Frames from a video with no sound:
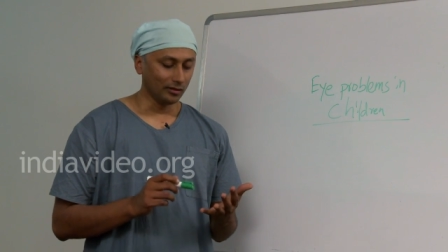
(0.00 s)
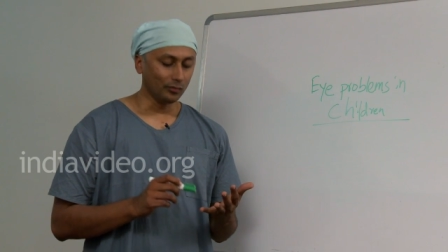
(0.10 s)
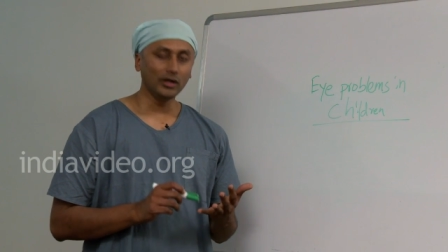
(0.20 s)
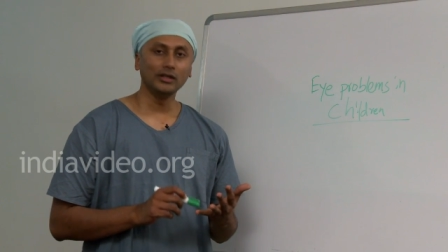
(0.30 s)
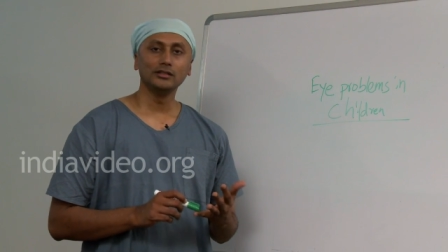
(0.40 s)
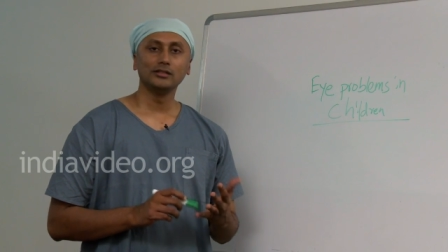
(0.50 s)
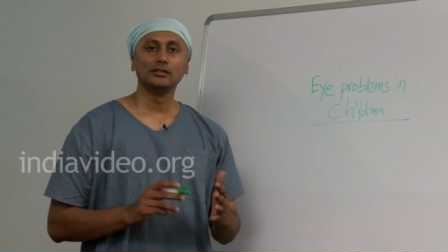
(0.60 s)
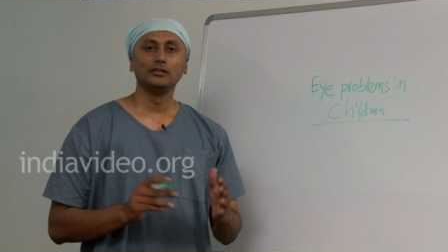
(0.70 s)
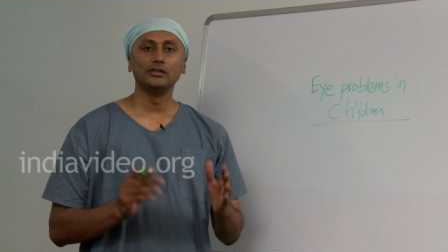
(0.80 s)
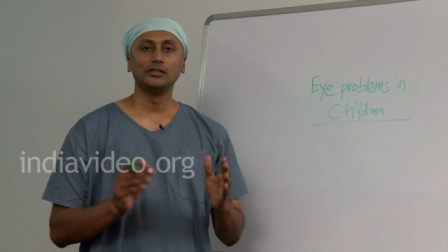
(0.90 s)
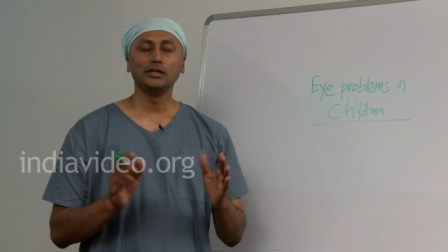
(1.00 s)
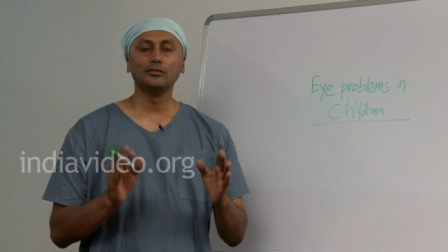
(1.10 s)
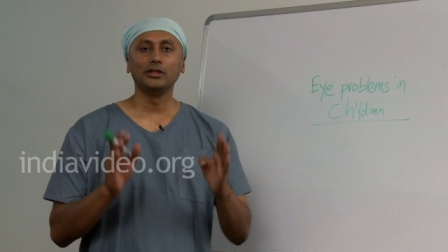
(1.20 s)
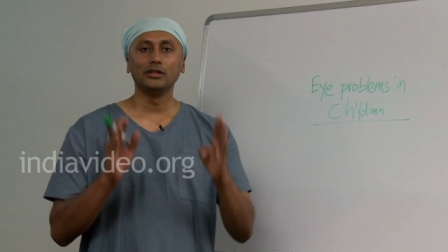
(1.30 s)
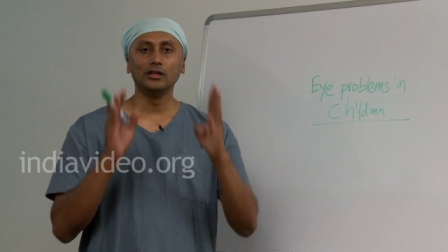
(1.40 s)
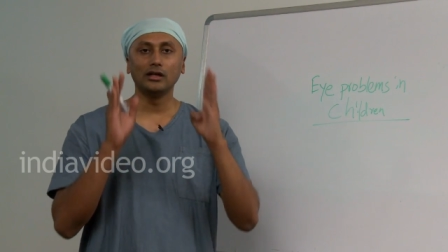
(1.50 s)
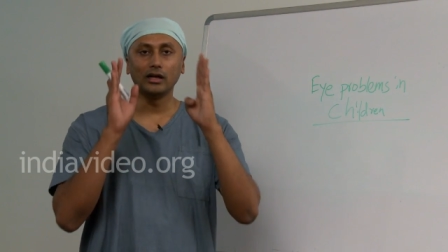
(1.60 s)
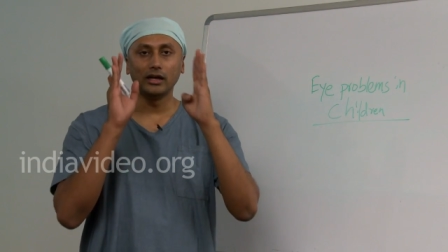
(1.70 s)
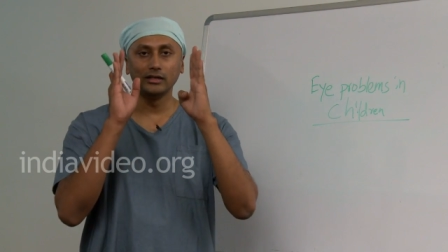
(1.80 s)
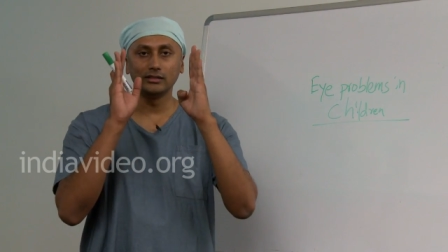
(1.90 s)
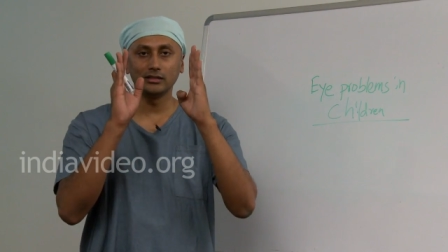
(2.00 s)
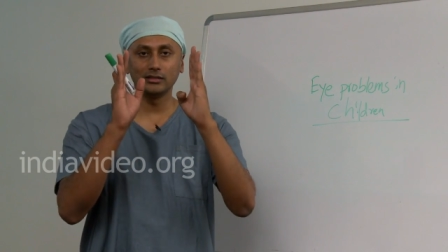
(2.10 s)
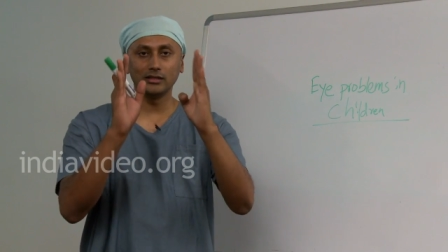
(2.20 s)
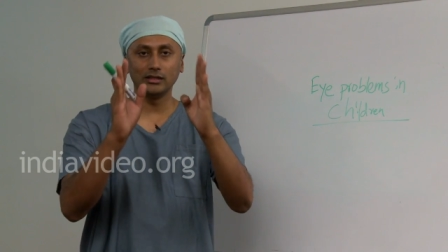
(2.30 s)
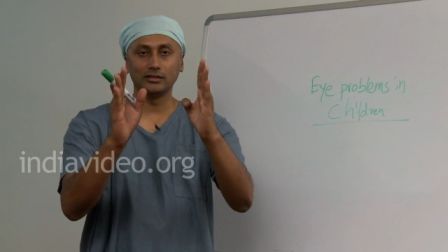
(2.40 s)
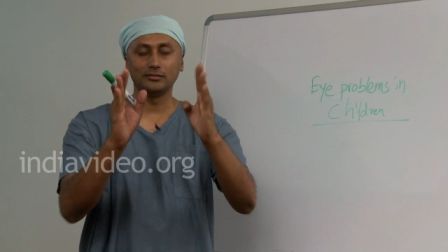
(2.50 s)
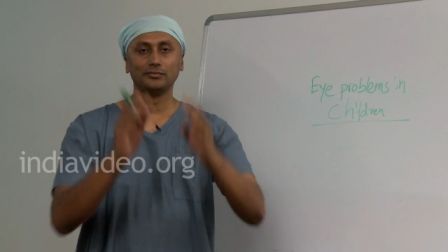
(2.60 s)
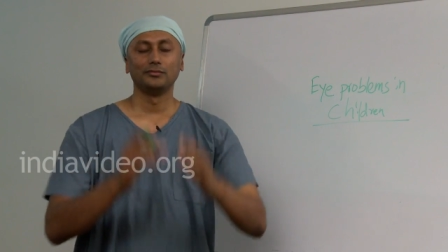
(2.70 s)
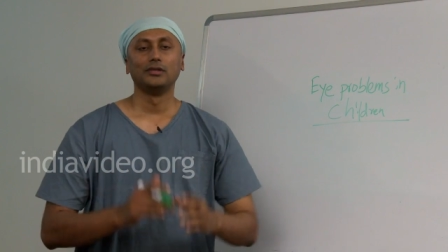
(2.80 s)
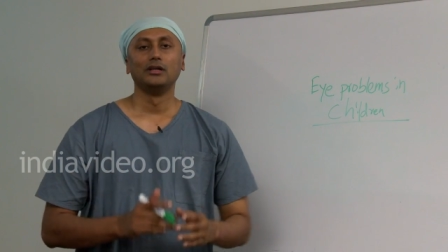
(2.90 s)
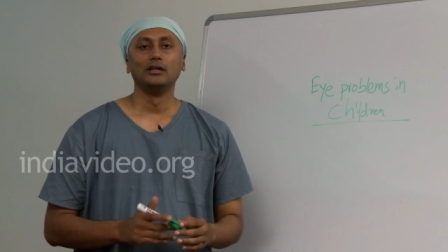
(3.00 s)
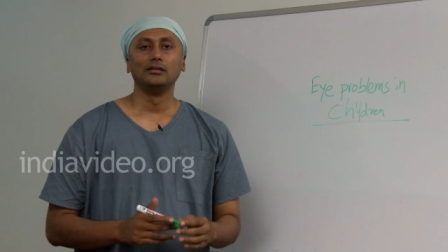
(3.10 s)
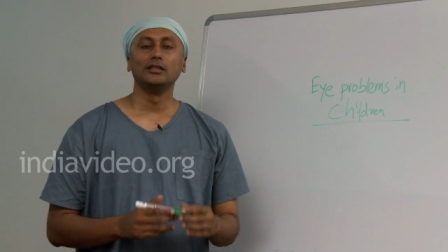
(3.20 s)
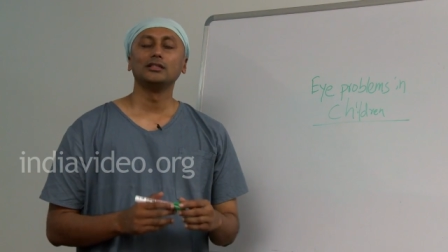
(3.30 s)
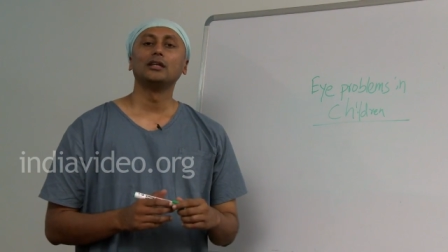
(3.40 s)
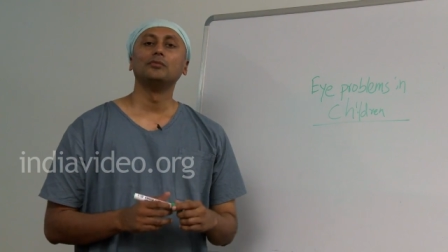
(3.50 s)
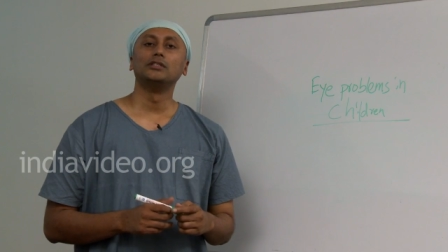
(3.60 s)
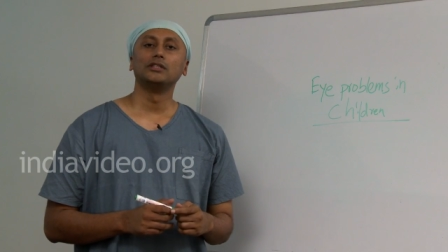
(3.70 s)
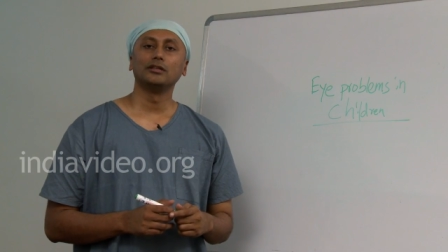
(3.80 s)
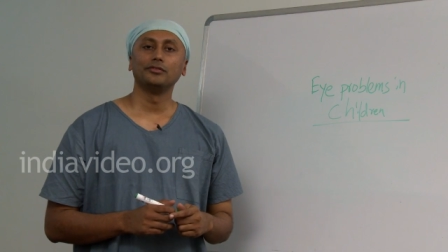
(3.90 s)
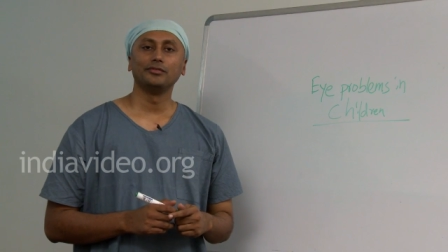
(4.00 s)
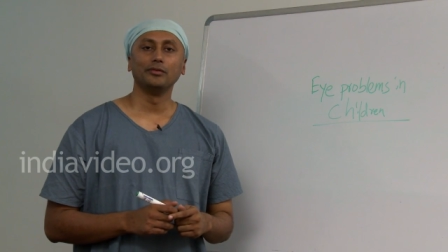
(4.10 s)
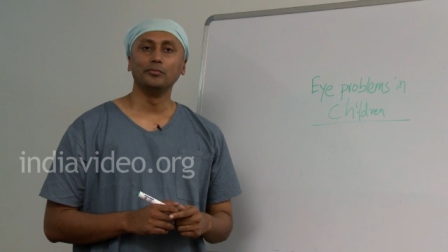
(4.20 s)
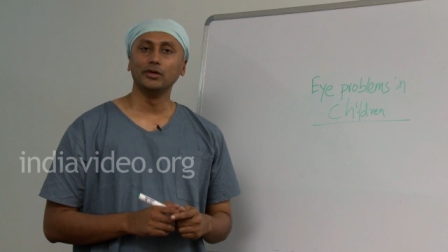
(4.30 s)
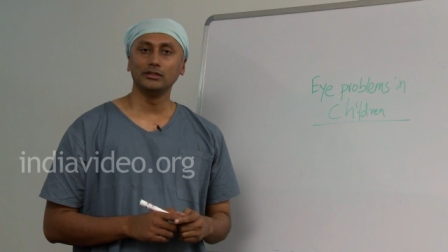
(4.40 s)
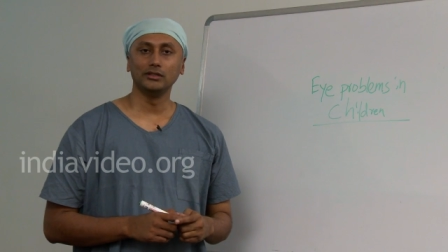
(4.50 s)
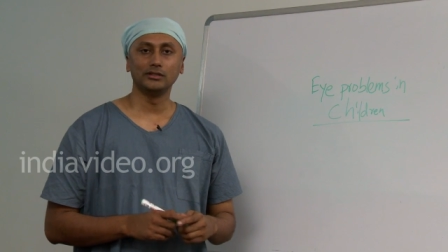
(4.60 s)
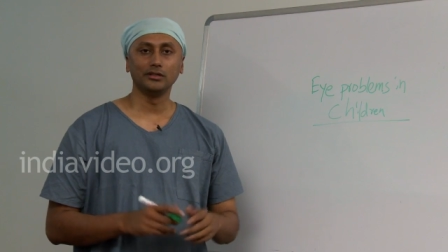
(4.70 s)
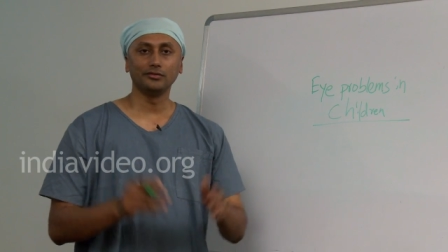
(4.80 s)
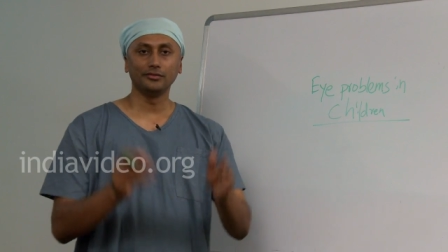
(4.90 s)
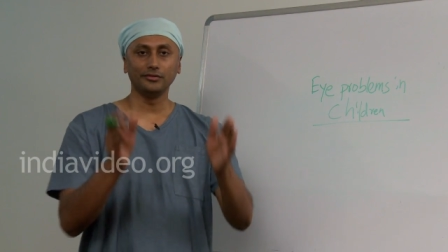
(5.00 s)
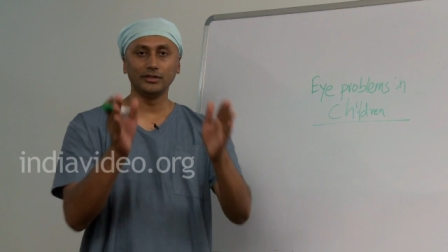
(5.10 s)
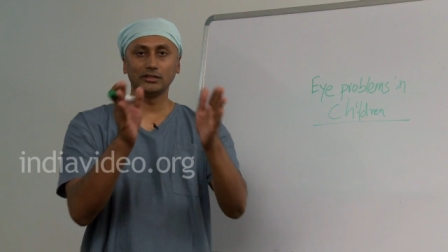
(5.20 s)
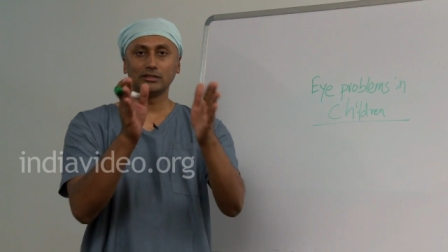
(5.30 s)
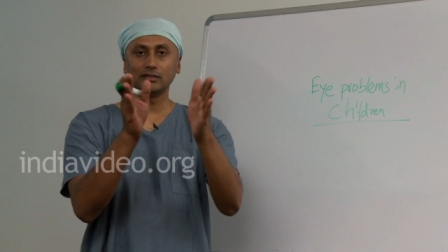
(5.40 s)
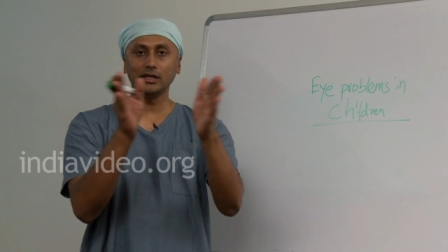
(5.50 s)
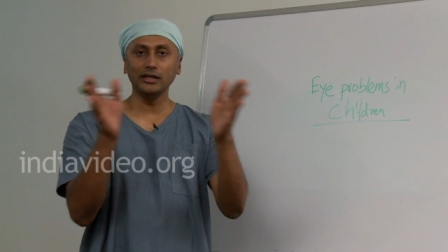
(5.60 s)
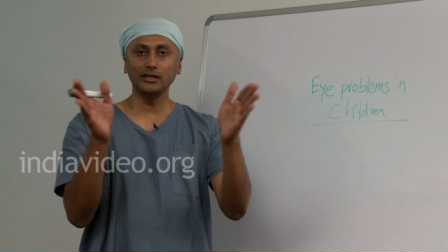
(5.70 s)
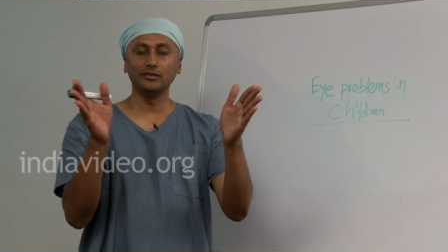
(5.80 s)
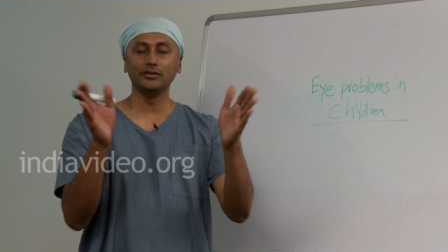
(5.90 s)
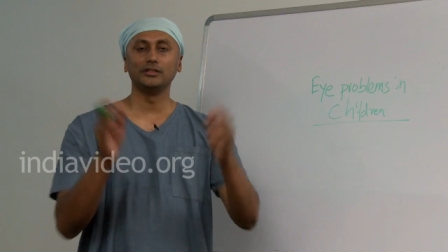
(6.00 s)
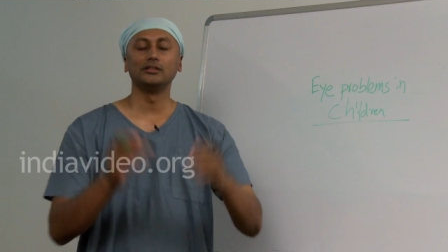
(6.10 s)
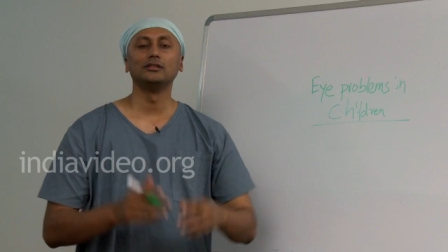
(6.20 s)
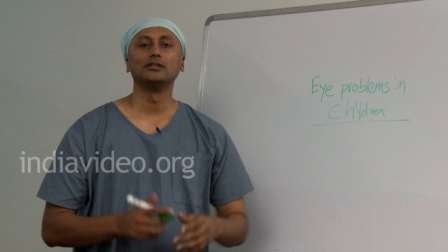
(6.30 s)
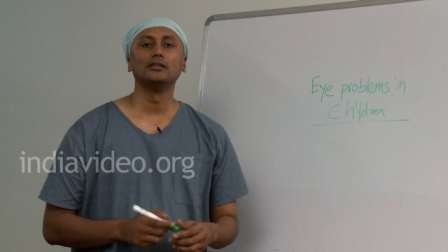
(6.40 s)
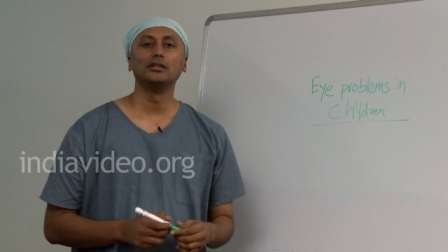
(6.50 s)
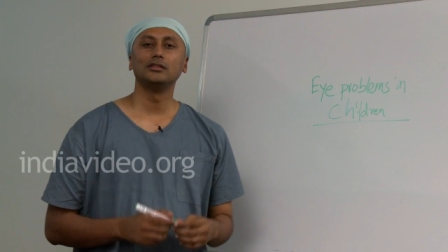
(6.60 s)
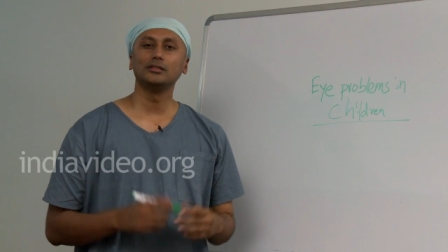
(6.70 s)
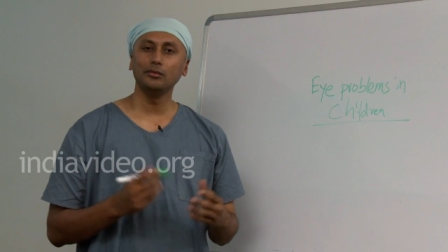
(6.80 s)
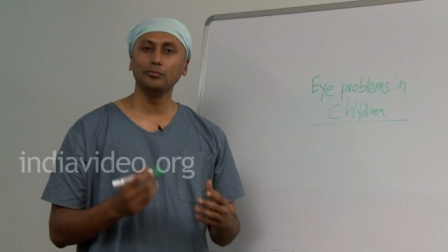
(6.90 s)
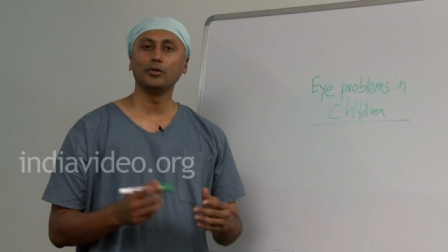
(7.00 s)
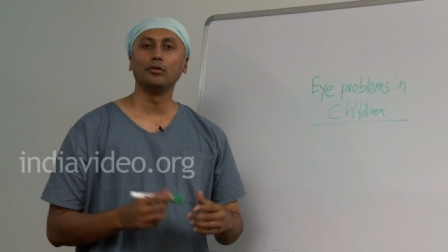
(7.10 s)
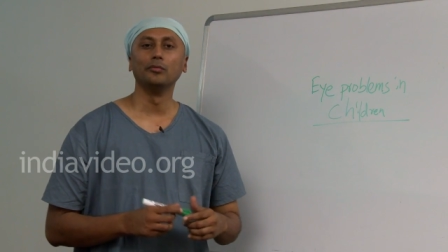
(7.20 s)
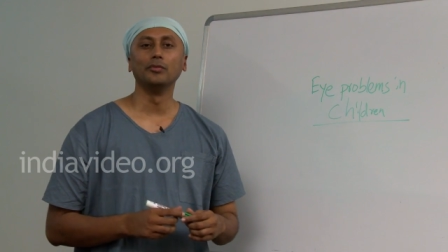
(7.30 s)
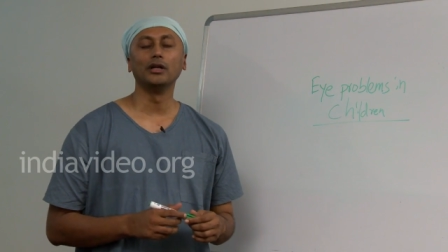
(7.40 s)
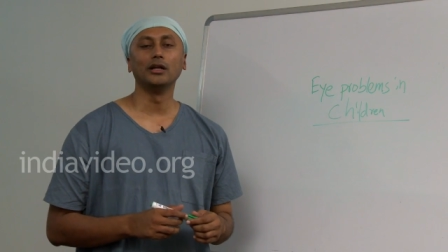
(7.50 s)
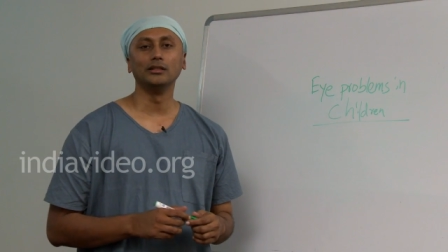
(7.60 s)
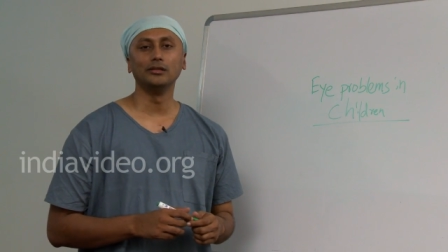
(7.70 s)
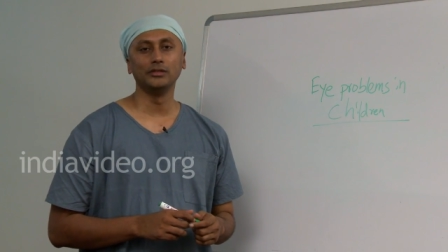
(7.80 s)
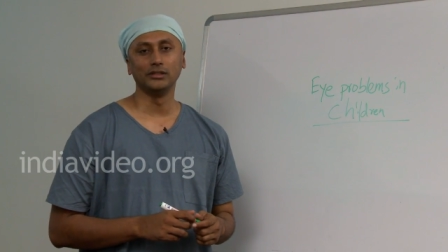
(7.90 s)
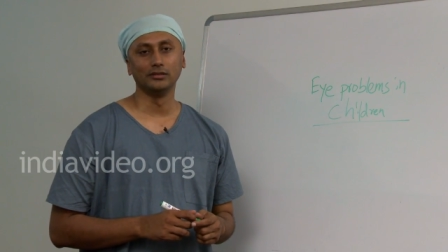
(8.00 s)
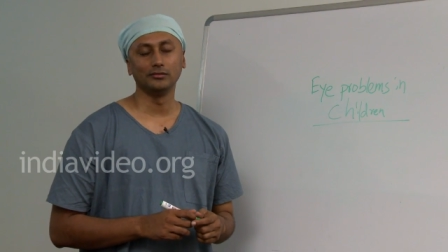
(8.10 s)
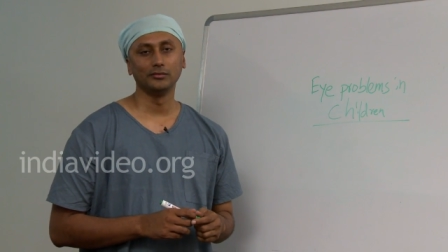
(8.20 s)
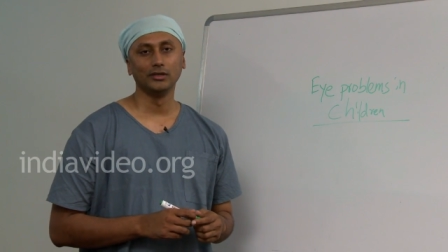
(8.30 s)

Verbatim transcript: One is to check whether the eyes are straight. This can be checked from birth itself. If there is a slight deviation, there is some problem regarding the vision.